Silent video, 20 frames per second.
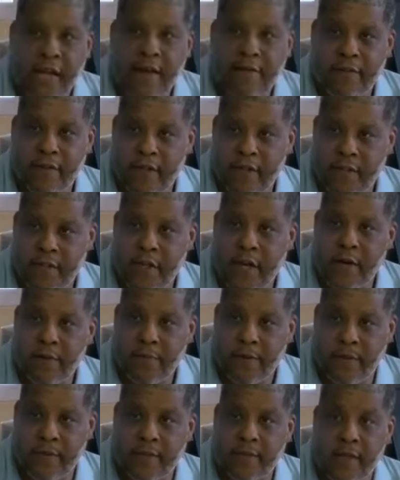Having the
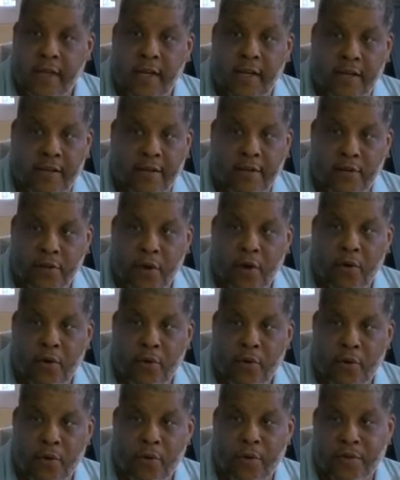integrity to say
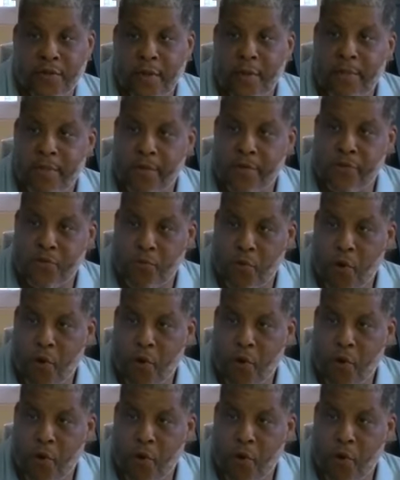no or something's